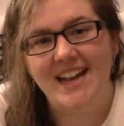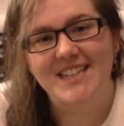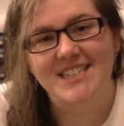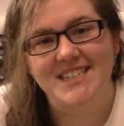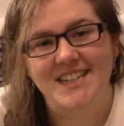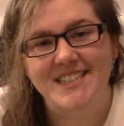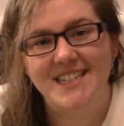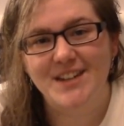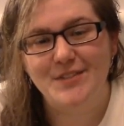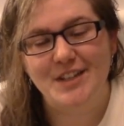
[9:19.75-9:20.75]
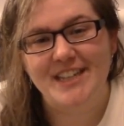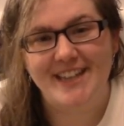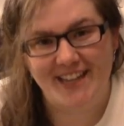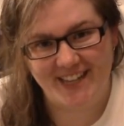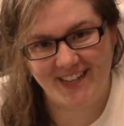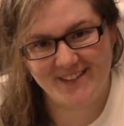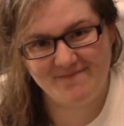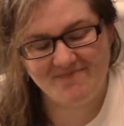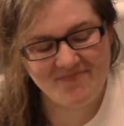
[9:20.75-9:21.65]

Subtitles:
she doesn't really like it.